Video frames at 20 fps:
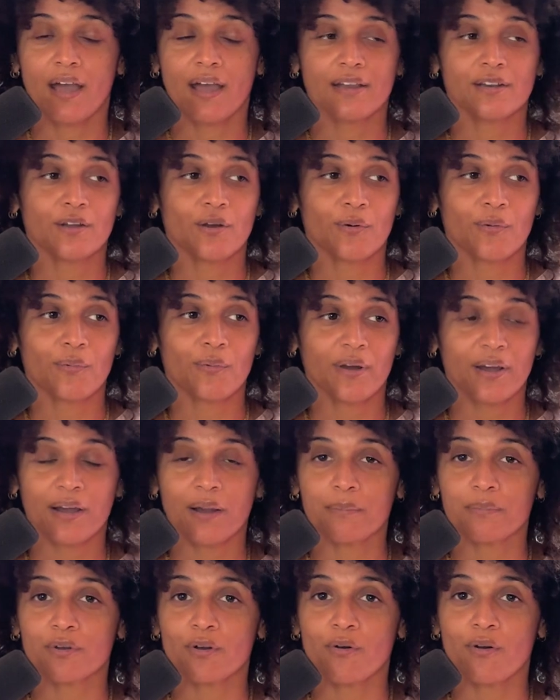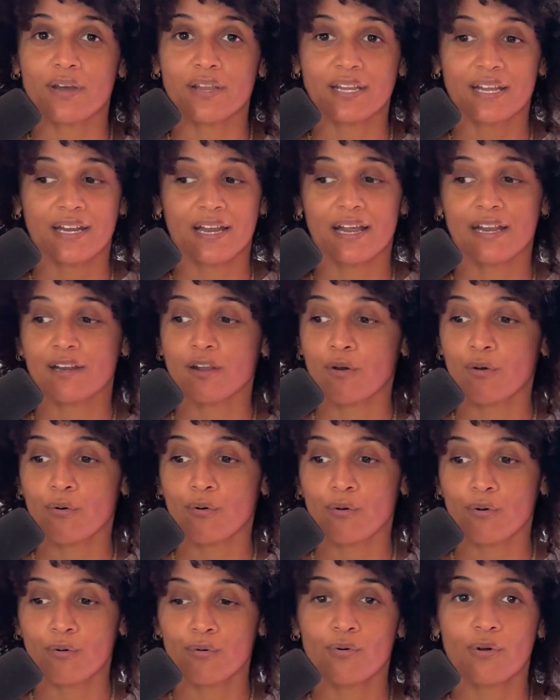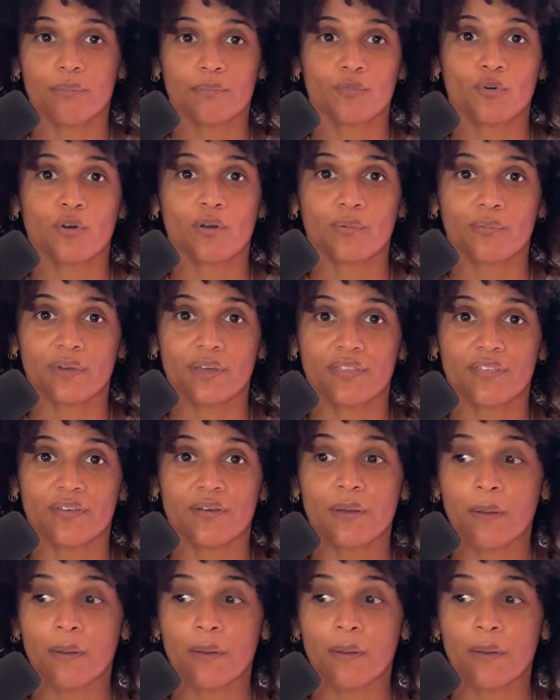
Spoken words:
I know where I'm going, and I know who I'm going with.